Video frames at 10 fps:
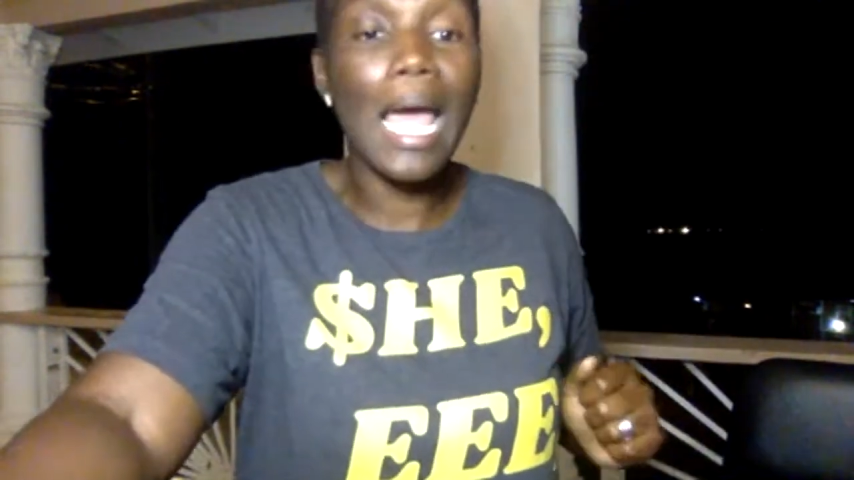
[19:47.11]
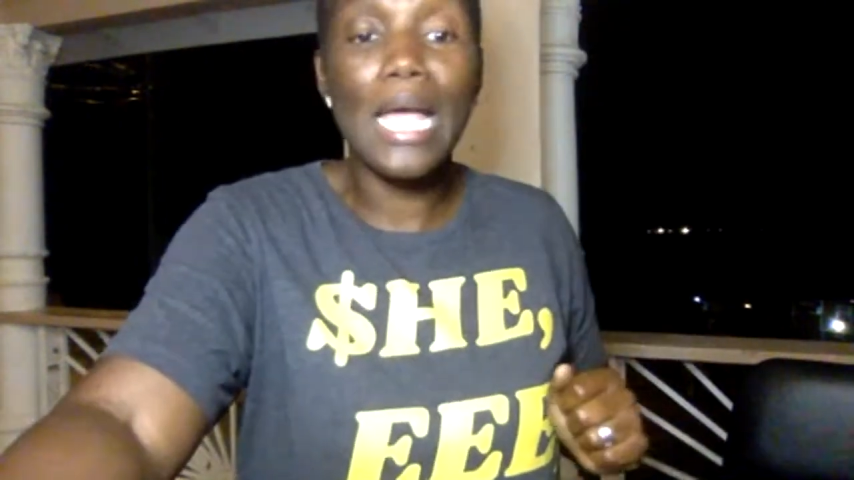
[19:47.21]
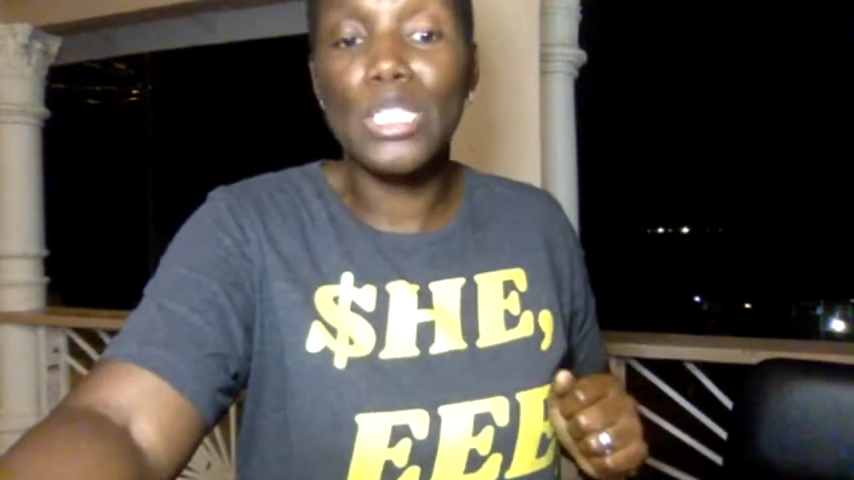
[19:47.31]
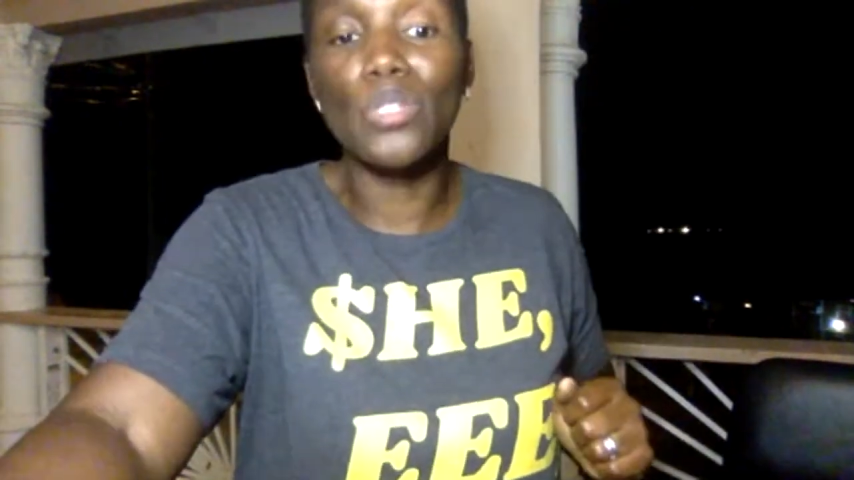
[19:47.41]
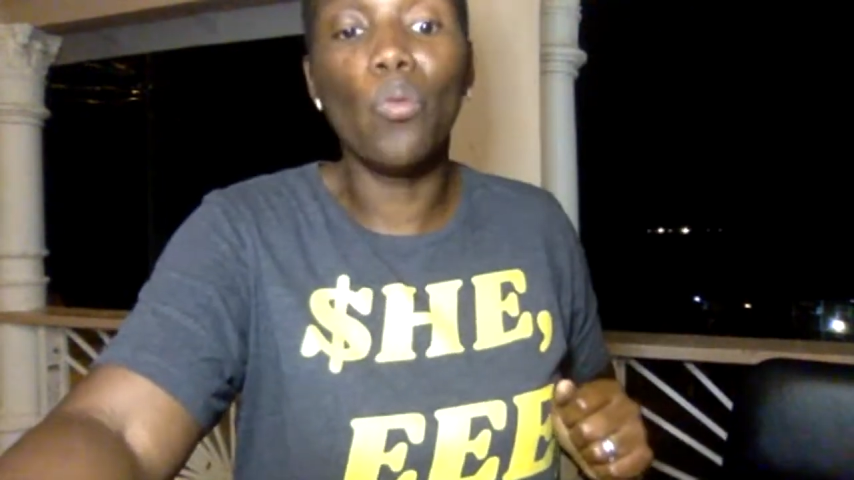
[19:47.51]

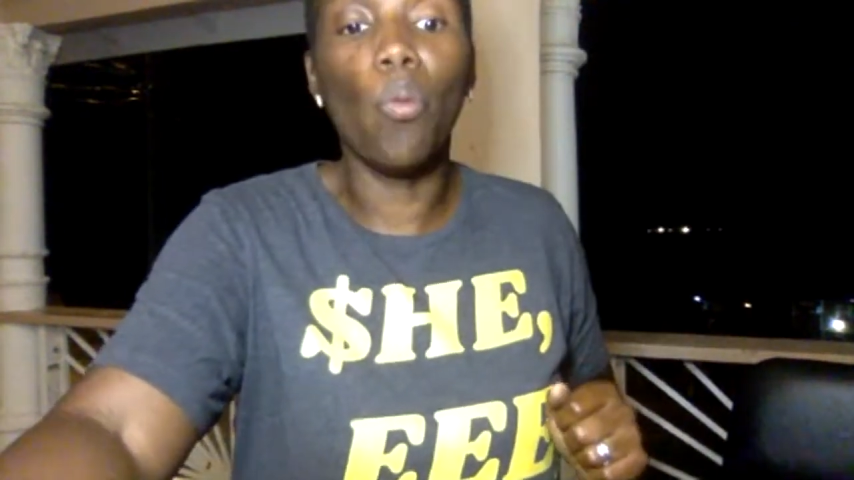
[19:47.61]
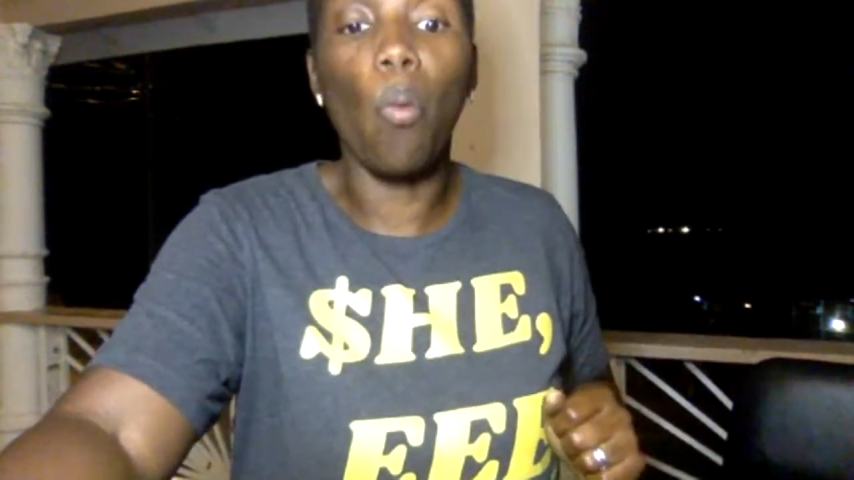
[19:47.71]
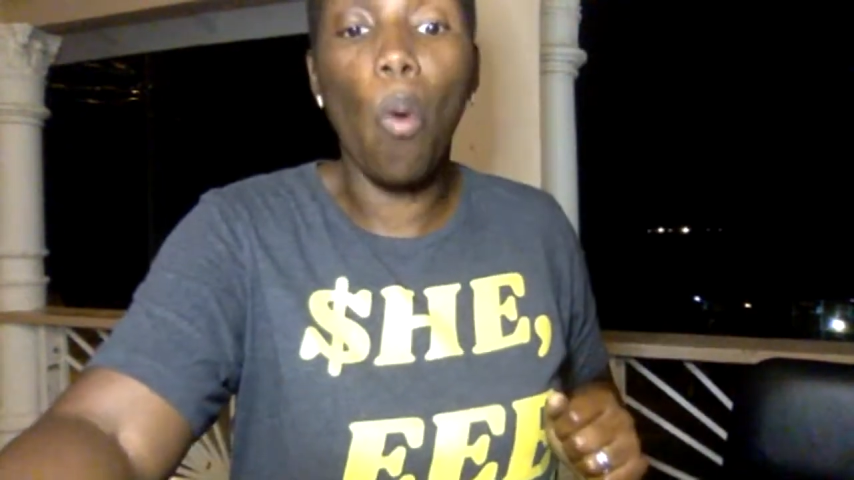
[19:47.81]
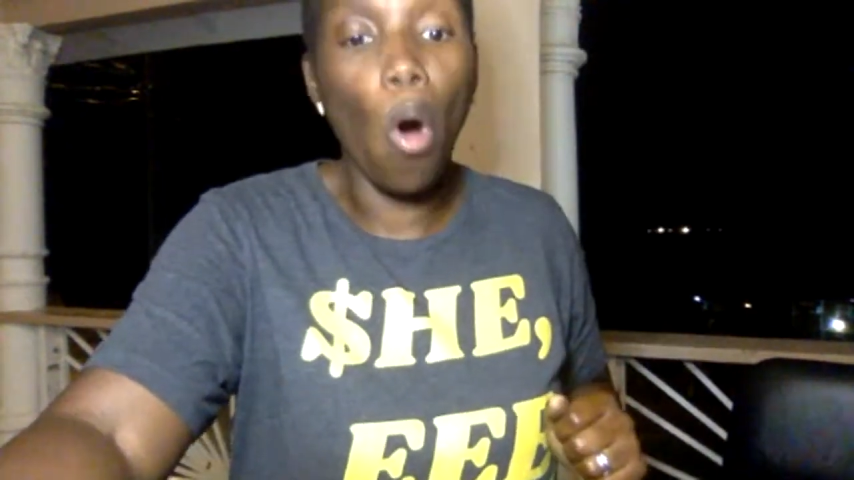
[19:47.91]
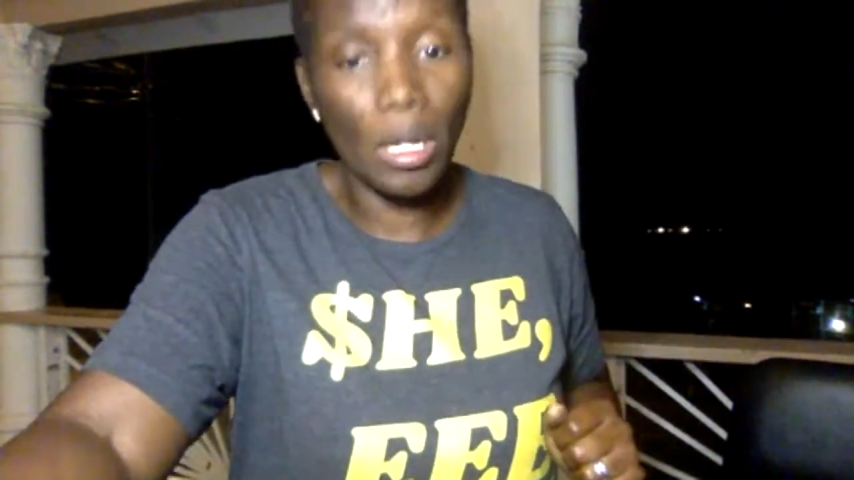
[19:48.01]
as you
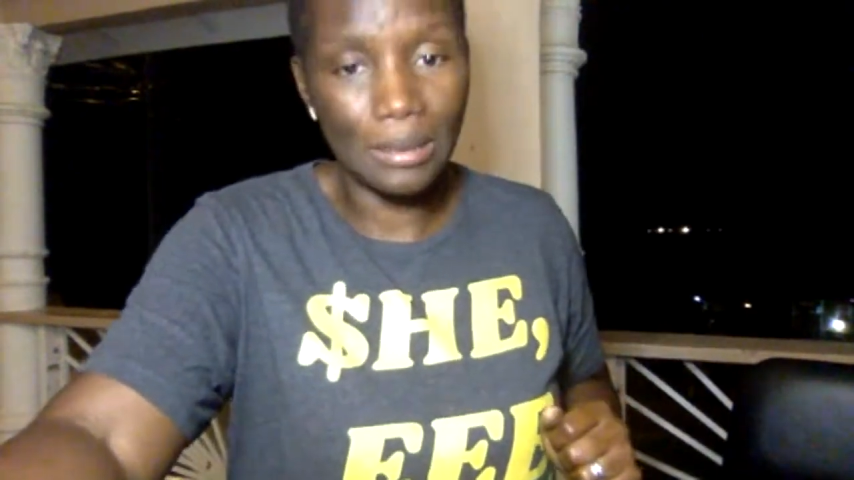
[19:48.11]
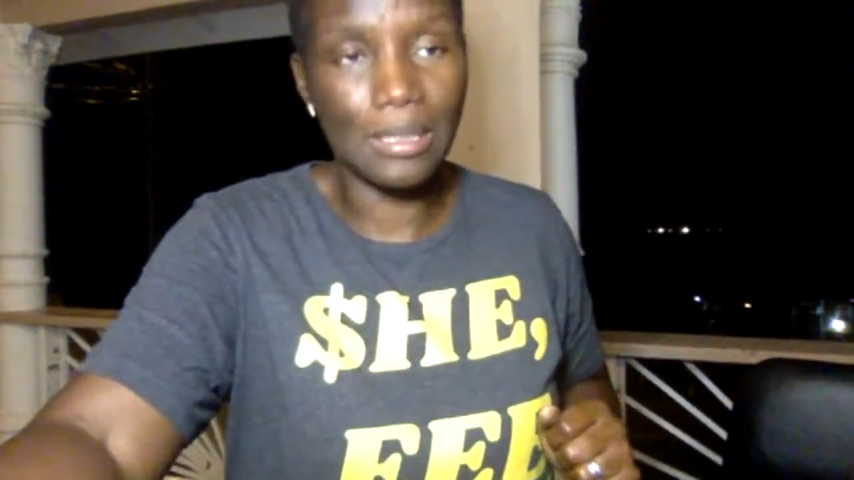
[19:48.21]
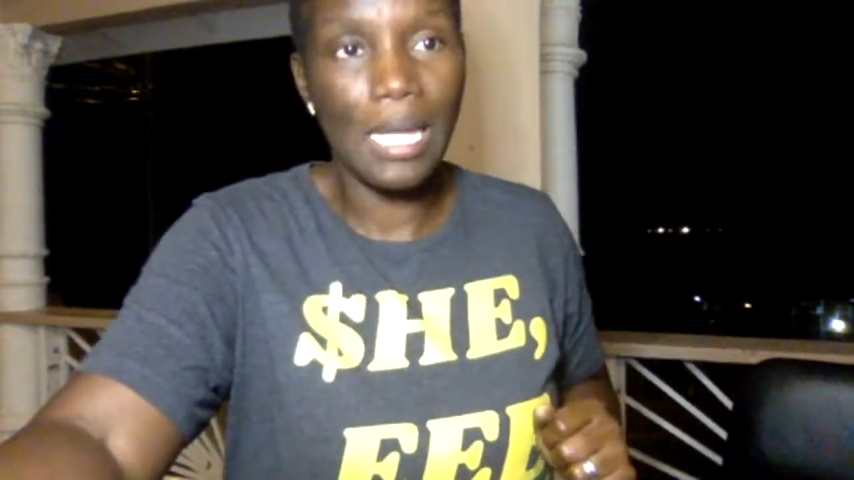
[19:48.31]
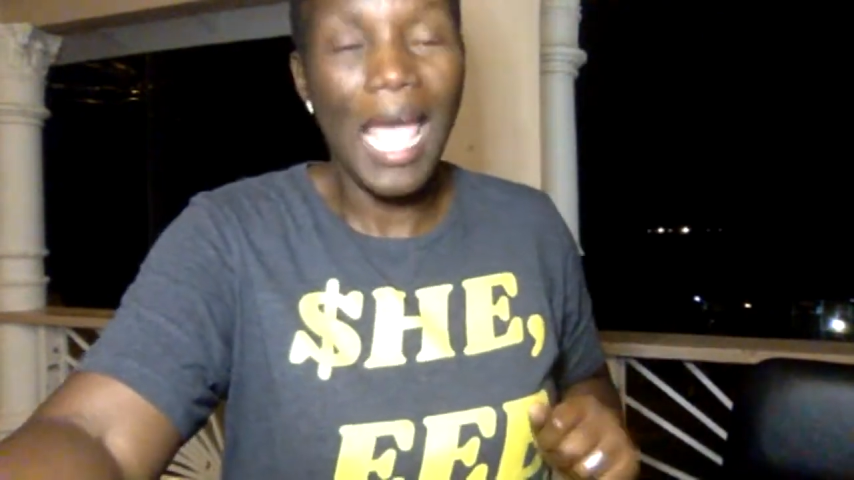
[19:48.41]
want.